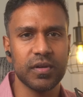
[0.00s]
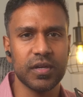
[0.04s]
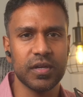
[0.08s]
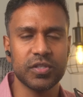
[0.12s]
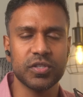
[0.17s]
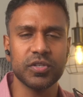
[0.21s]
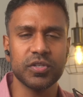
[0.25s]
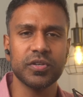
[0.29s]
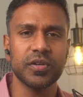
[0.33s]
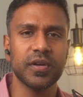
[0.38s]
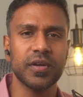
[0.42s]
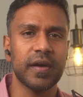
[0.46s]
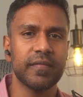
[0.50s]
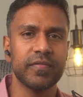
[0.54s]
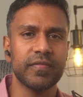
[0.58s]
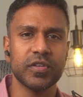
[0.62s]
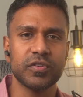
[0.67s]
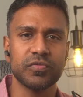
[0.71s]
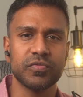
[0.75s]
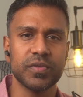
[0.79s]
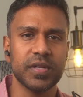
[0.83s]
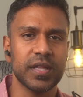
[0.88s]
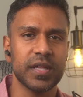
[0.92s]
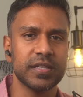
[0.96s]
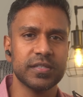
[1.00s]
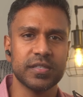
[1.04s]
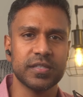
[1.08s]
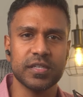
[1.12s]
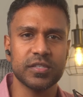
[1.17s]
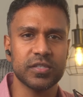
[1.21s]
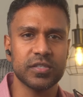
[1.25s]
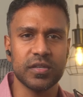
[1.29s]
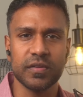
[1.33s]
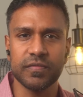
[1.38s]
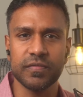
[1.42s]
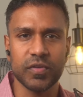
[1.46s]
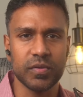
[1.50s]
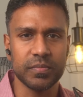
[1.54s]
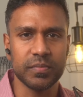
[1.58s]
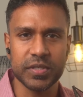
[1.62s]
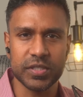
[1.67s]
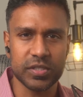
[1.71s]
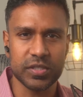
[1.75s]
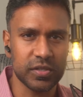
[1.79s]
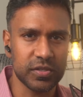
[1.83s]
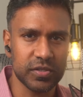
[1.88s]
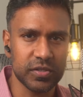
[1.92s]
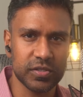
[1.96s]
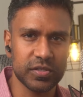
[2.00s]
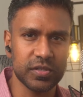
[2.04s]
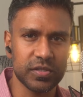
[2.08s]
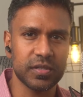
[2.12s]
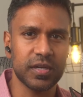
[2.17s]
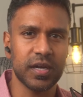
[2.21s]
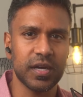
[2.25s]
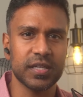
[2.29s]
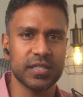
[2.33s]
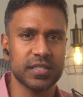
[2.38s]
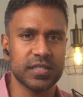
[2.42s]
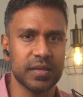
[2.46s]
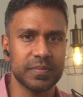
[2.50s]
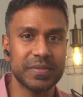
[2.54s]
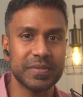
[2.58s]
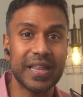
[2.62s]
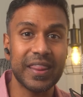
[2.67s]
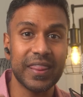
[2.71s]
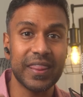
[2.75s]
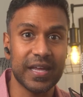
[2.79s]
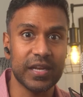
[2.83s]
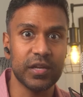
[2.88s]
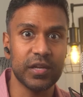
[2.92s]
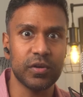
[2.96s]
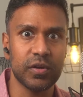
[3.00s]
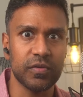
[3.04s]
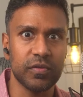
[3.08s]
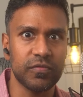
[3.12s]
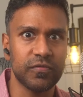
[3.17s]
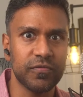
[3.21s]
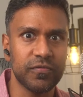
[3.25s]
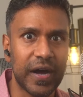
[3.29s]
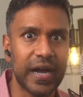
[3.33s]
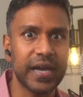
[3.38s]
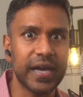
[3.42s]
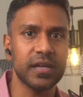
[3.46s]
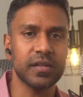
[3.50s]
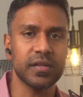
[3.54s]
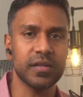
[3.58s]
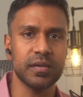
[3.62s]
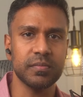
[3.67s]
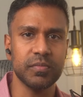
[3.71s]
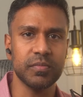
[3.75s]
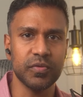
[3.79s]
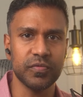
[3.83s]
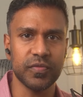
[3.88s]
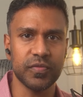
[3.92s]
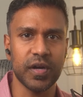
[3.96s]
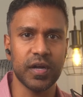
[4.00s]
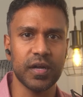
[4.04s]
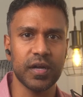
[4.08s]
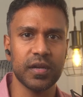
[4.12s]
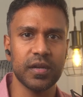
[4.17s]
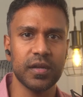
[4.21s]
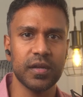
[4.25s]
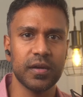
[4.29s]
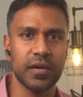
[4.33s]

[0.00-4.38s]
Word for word: until you have this realization of your misunderstood concept. Then you can finally move on.